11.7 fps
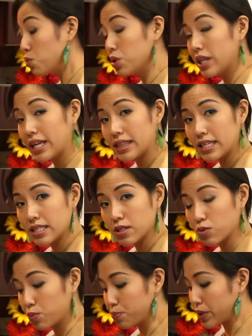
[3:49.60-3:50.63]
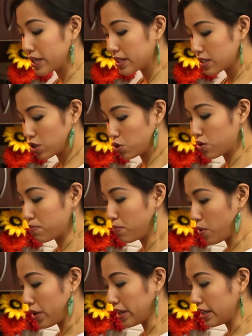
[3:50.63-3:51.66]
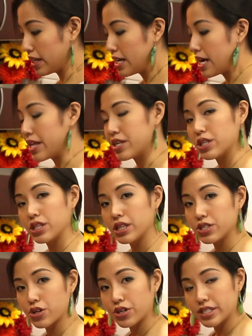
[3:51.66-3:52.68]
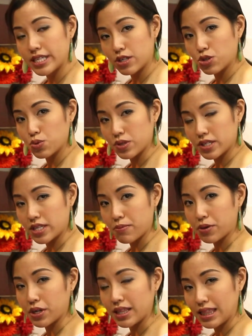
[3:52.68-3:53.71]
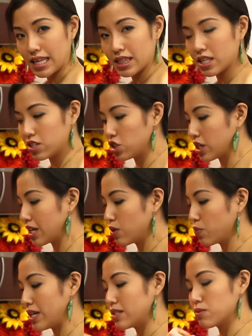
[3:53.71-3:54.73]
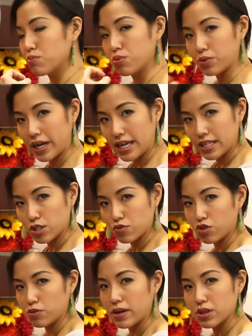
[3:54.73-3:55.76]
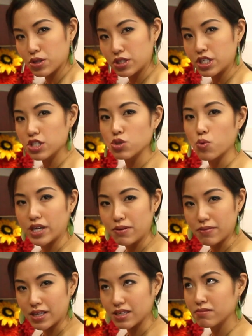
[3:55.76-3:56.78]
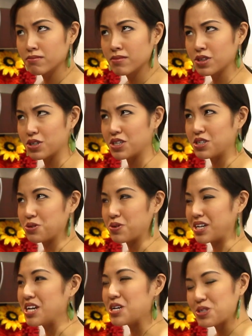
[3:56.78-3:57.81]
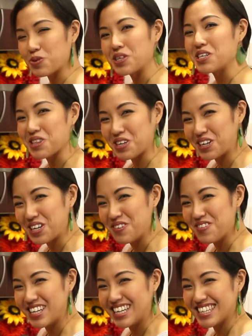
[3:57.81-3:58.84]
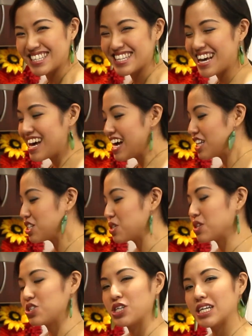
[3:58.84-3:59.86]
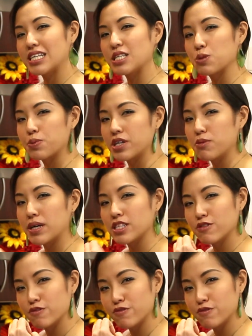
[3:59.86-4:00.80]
And we'll let this, bring this to a boil and then turn it down to a simmer and let the chicken wings braise for about 20 to 30 minutes until the chicken is pretty much